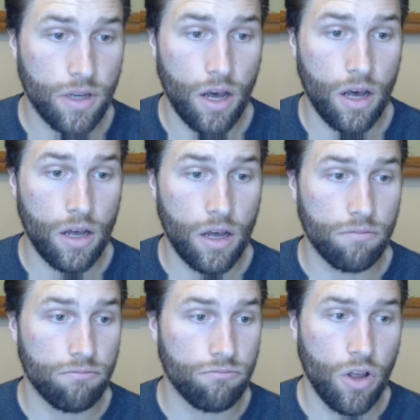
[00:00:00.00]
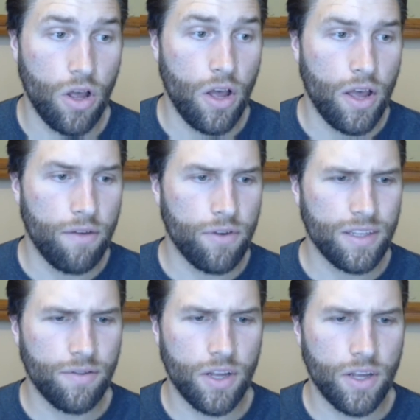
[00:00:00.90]
If you
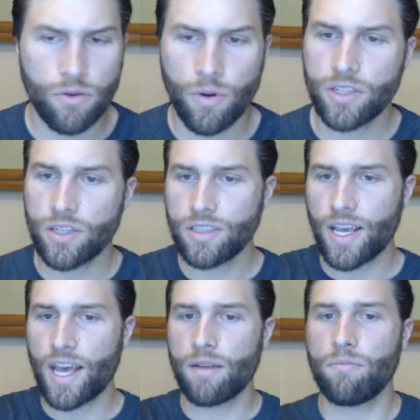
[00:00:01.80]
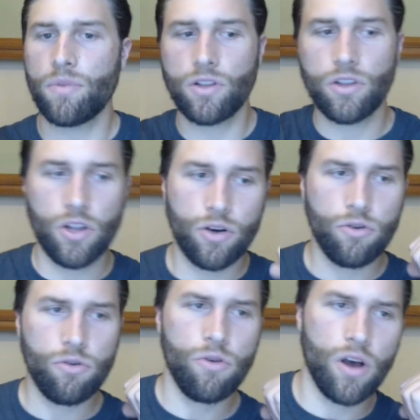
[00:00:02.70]
guys have any other questions, add them
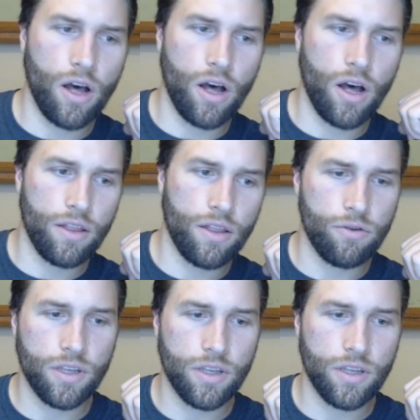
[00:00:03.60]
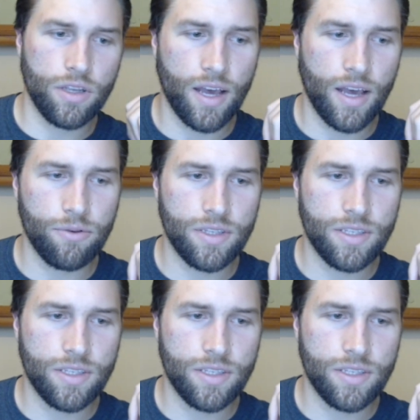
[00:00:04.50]
below. The only thing I would